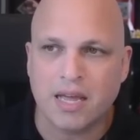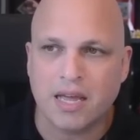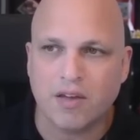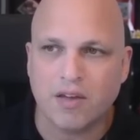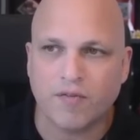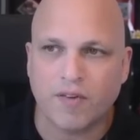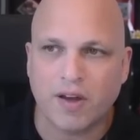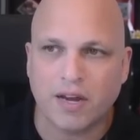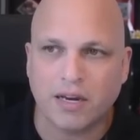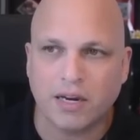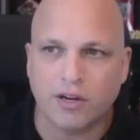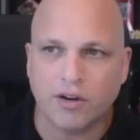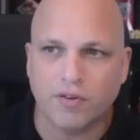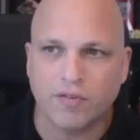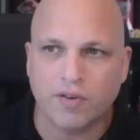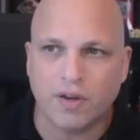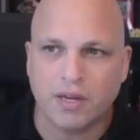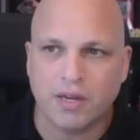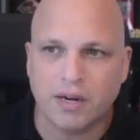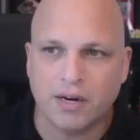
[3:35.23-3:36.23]
If I click
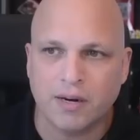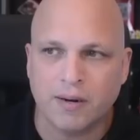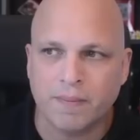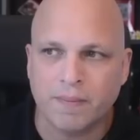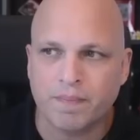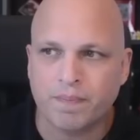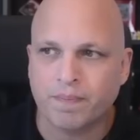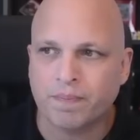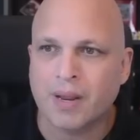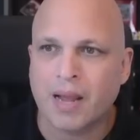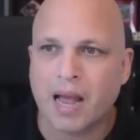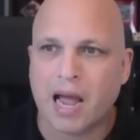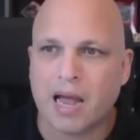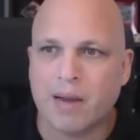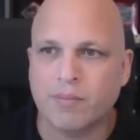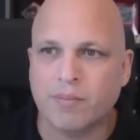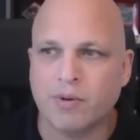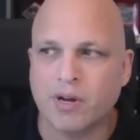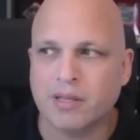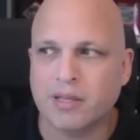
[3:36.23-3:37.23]
over here, I
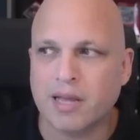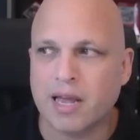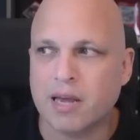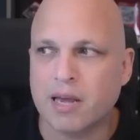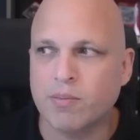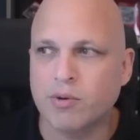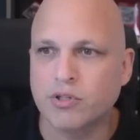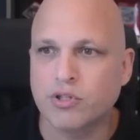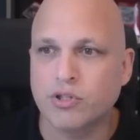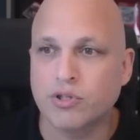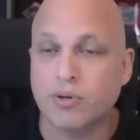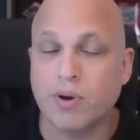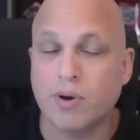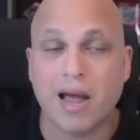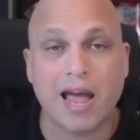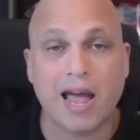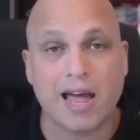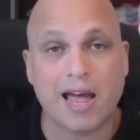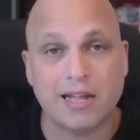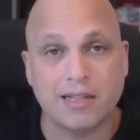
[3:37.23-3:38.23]
am not able to
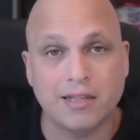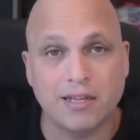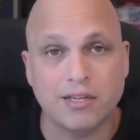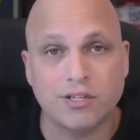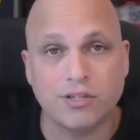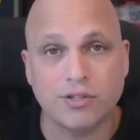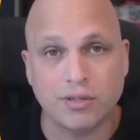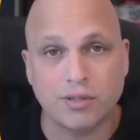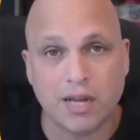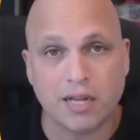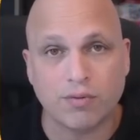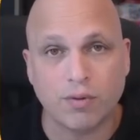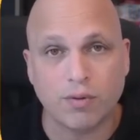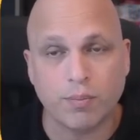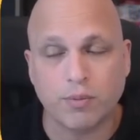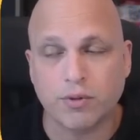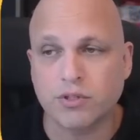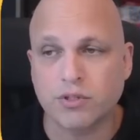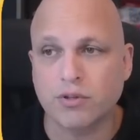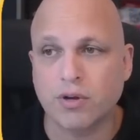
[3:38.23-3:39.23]
add this to that
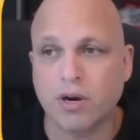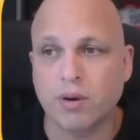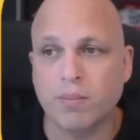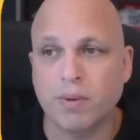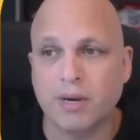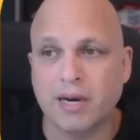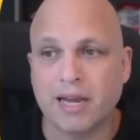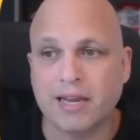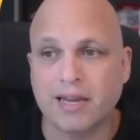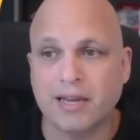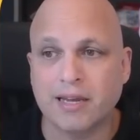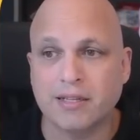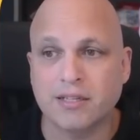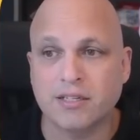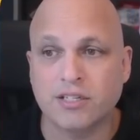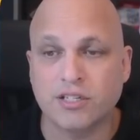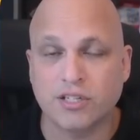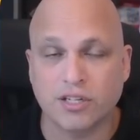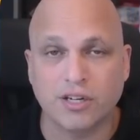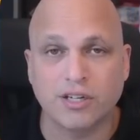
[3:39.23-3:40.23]
repository, but I can
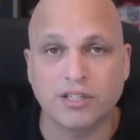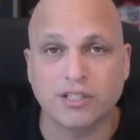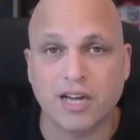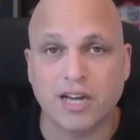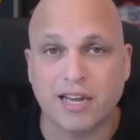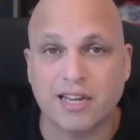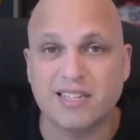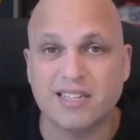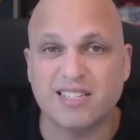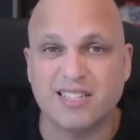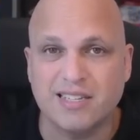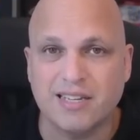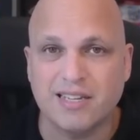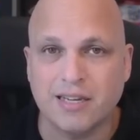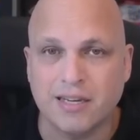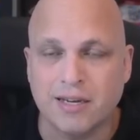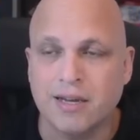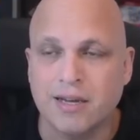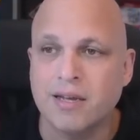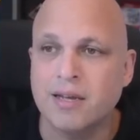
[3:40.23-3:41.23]
search, I can
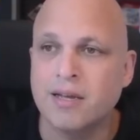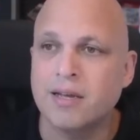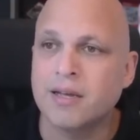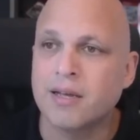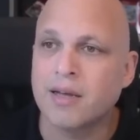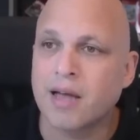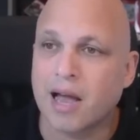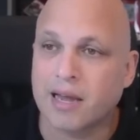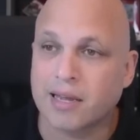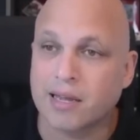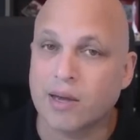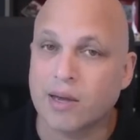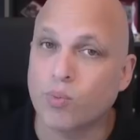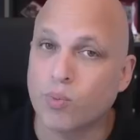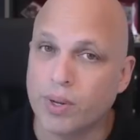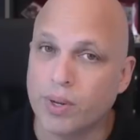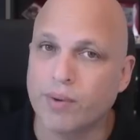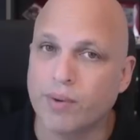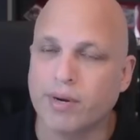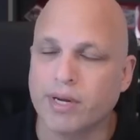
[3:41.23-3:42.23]
see, I can
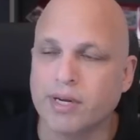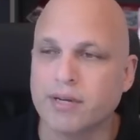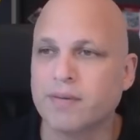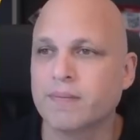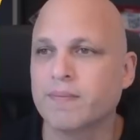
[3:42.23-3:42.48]
query.